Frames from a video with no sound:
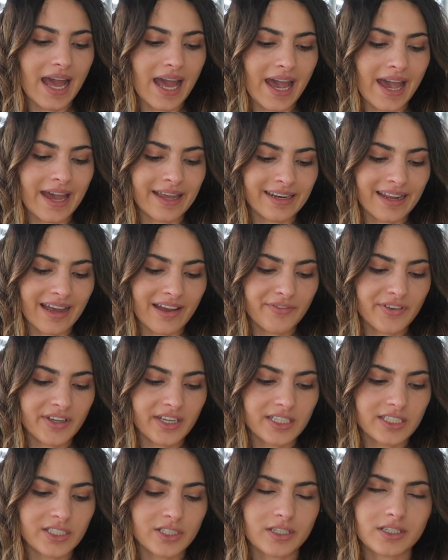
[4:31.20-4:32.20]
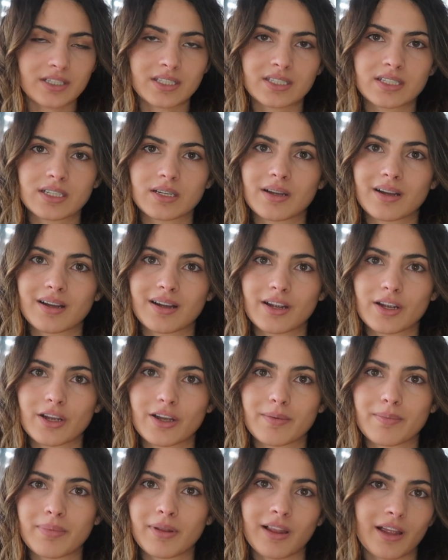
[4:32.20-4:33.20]
and I think it's just
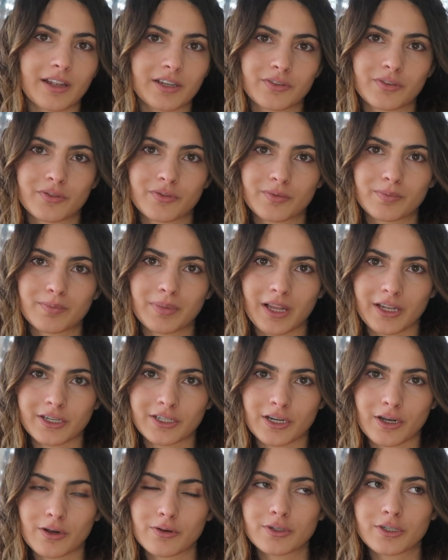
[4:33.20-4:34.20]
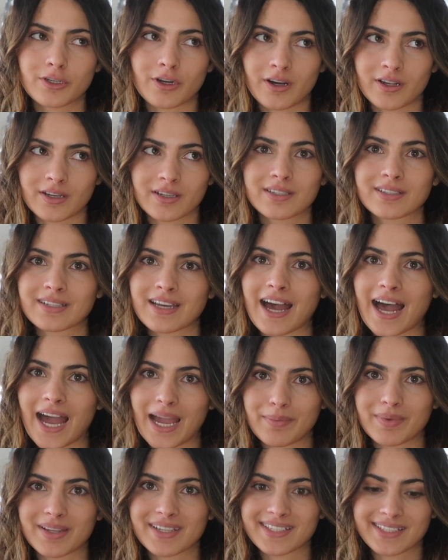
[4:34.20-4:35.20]
plateau done
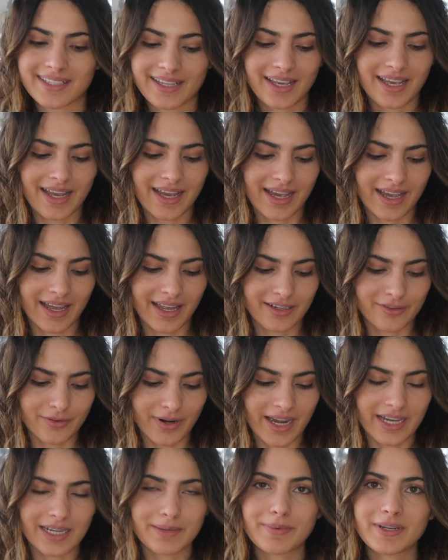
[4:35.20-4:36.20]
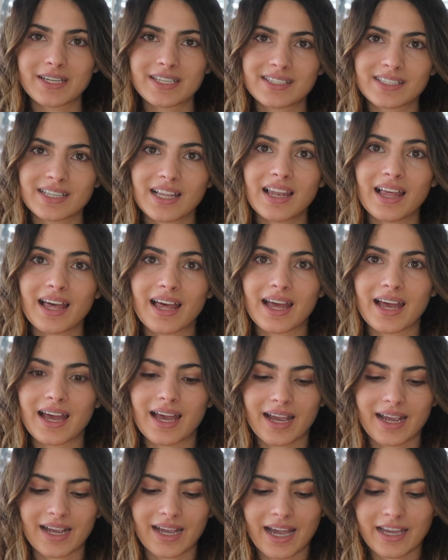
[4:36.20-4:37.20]
timelessly and right. But it's still
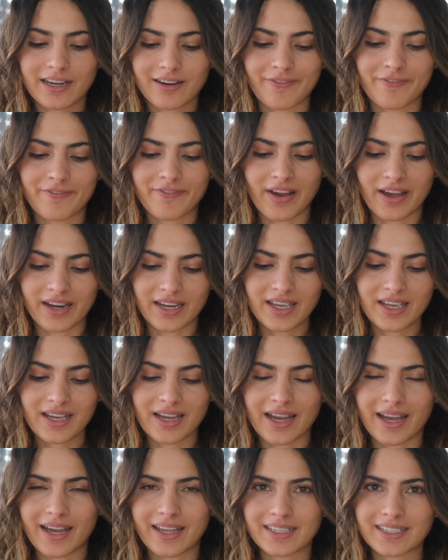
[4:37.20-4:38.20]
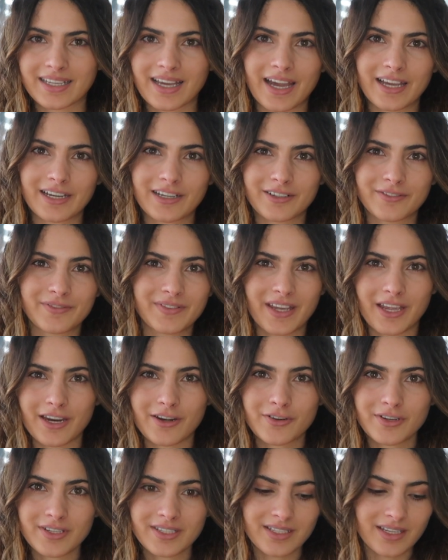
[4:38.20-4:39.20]
kind of funny and kind of
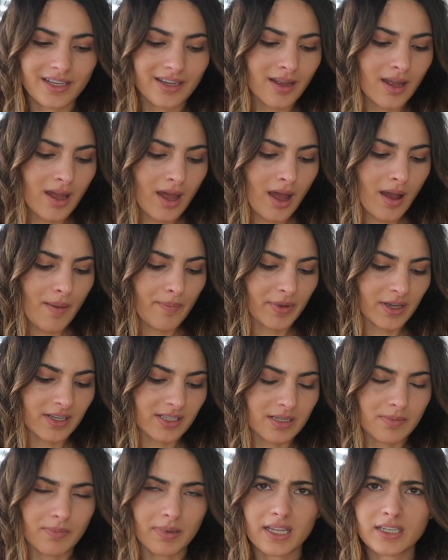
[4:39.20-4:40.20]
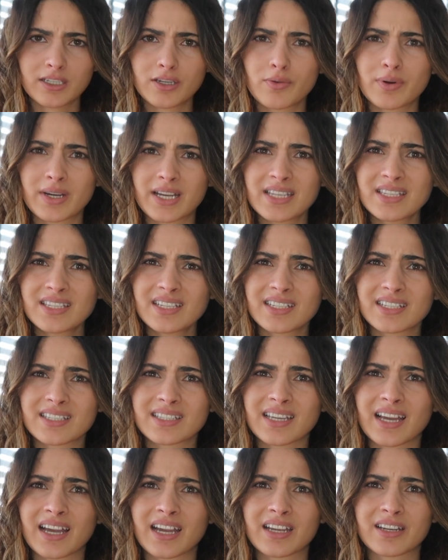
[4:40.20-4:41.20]
interesting, because the plateau isn't this
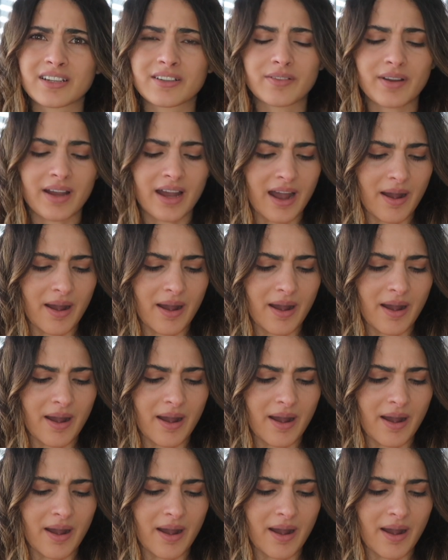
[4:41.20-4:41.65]
kind of